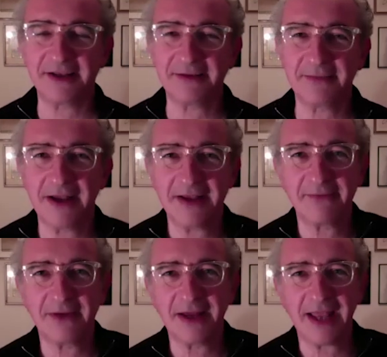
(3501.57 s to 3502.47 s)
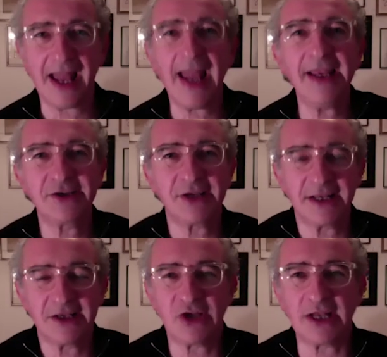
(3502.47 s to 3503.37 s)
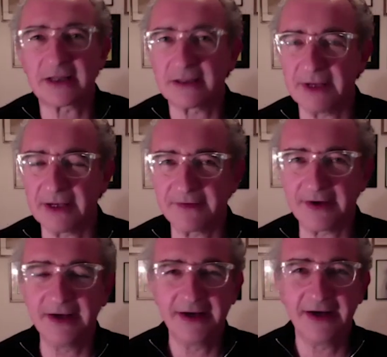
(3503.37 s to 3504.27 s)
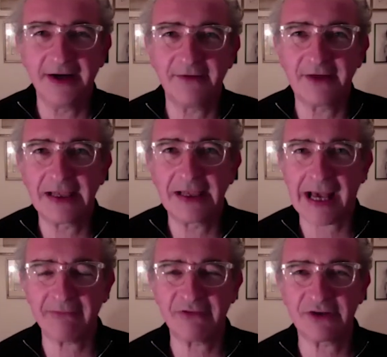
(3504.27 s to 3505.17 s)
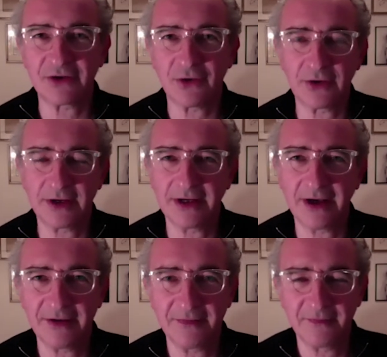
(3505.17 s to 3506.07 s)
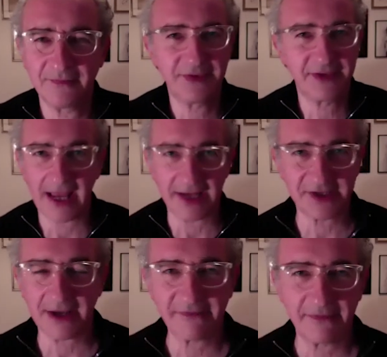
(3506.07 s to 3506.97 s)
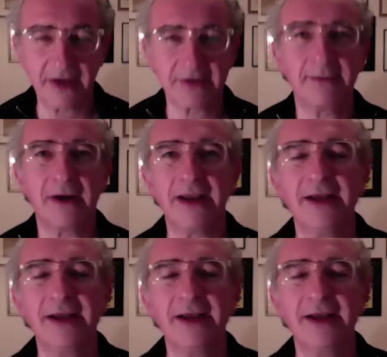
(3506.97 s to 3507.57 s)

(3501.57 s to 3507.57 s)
my my aging gentleman of a of a Labrador, you know, gets up from under my